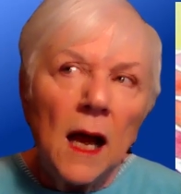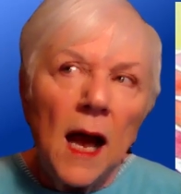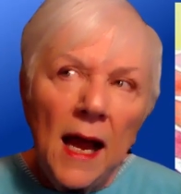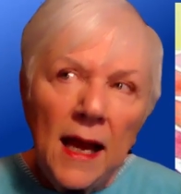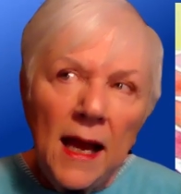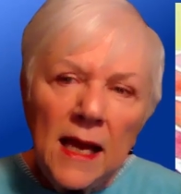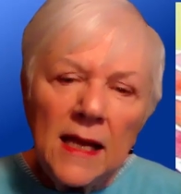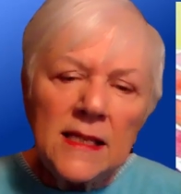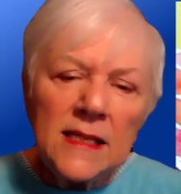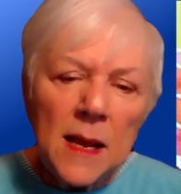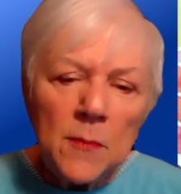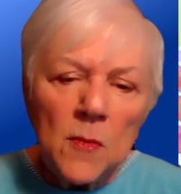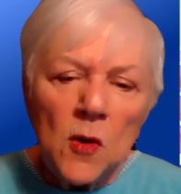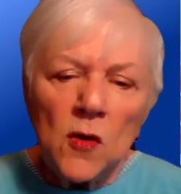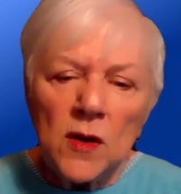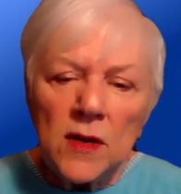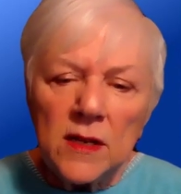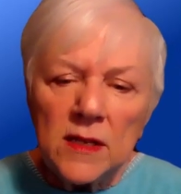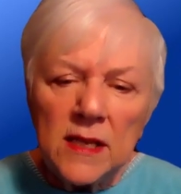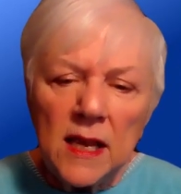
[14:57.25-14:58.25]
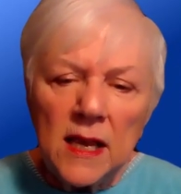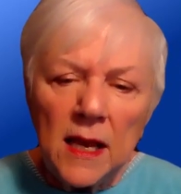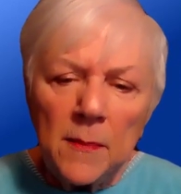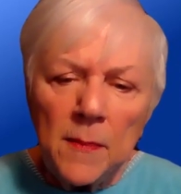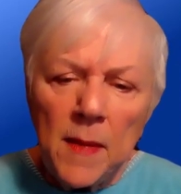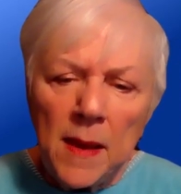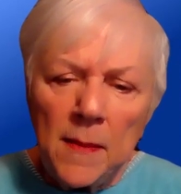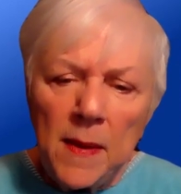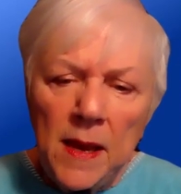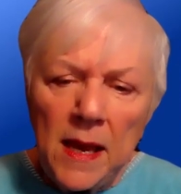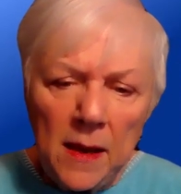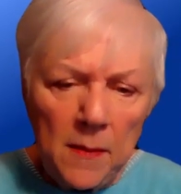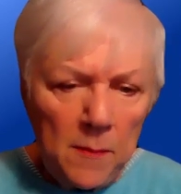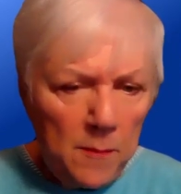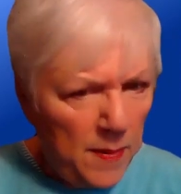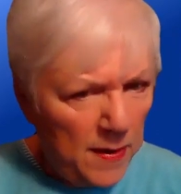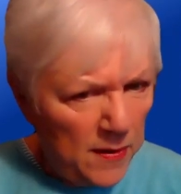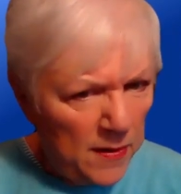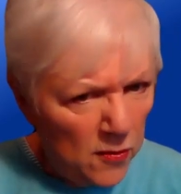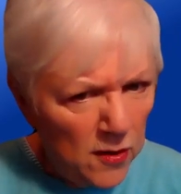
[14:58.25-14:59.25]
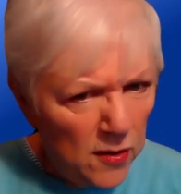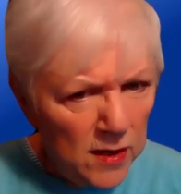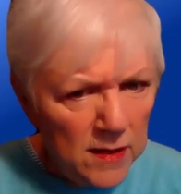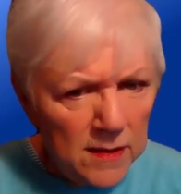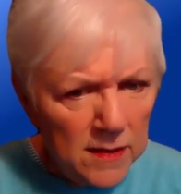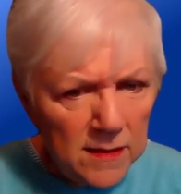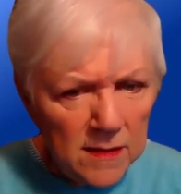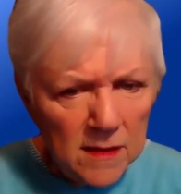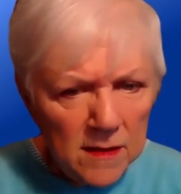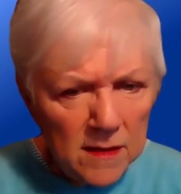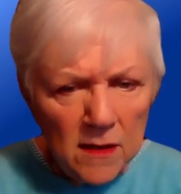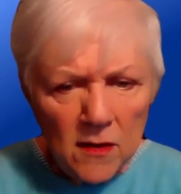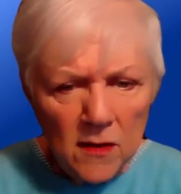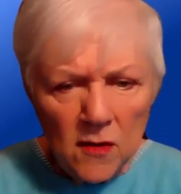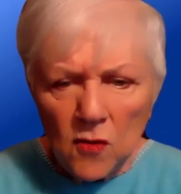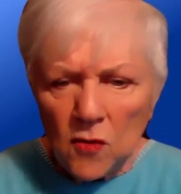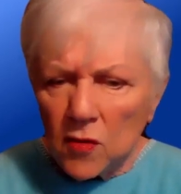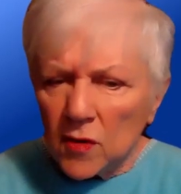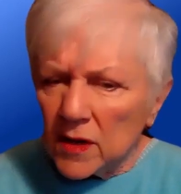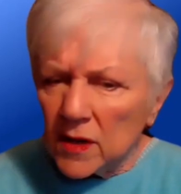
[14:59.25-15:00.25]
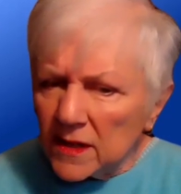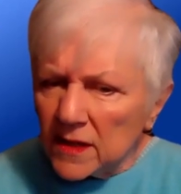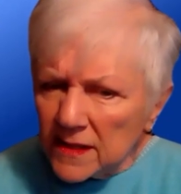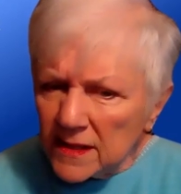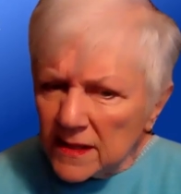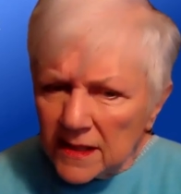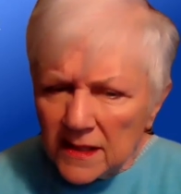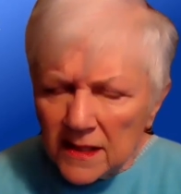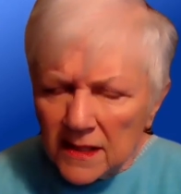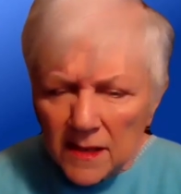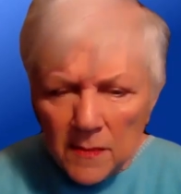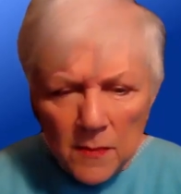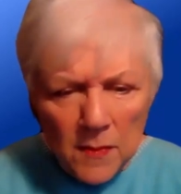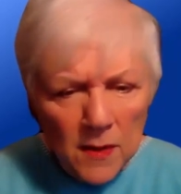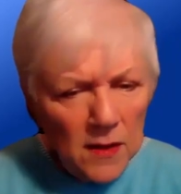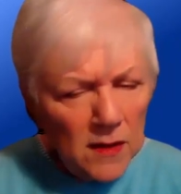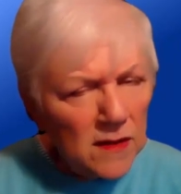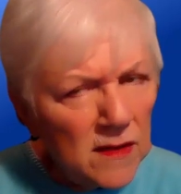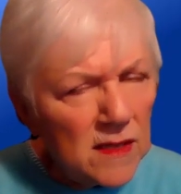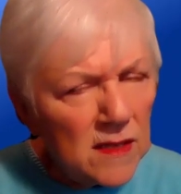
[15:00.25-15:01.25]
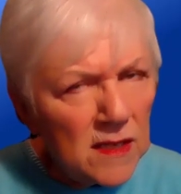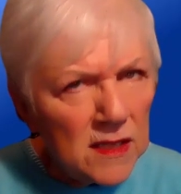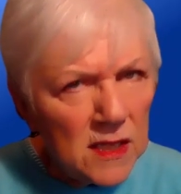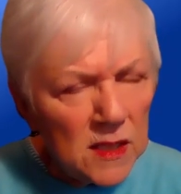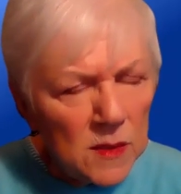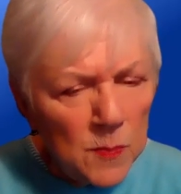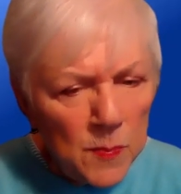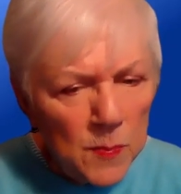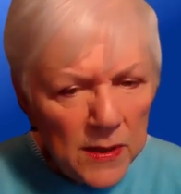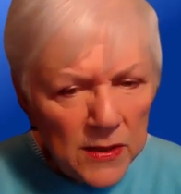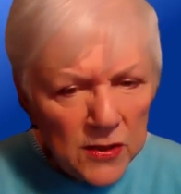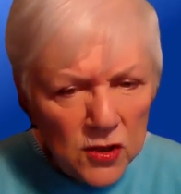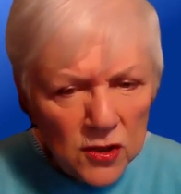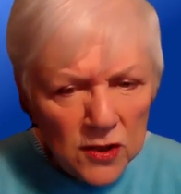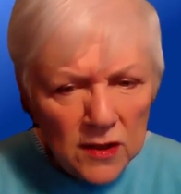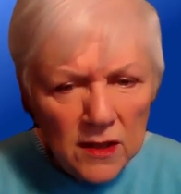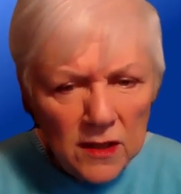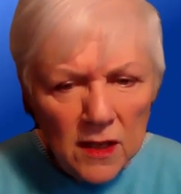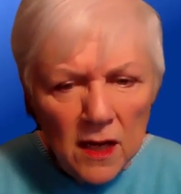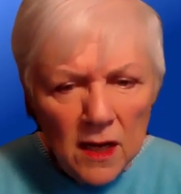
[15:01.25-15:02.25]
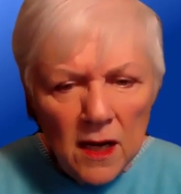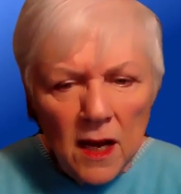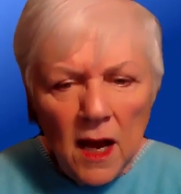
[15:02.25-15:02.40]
I guess I'm going to say maybe bitterness, criticism, suspicion.